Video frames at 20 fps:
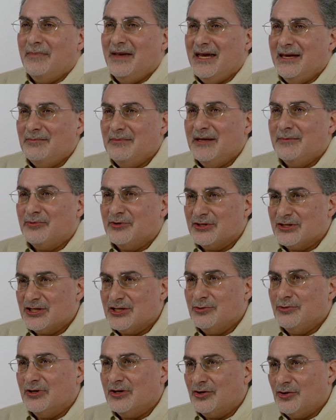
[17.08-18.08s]
made me
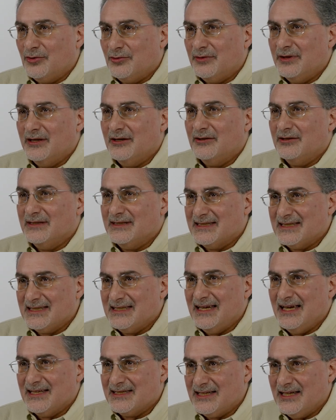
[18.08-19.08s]
pursue a career in
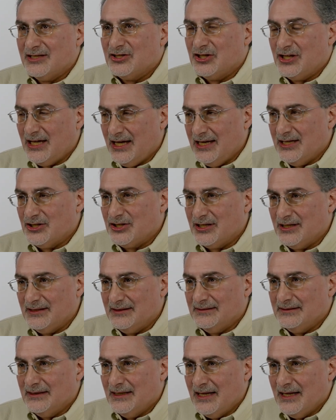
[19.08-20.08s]
C S education?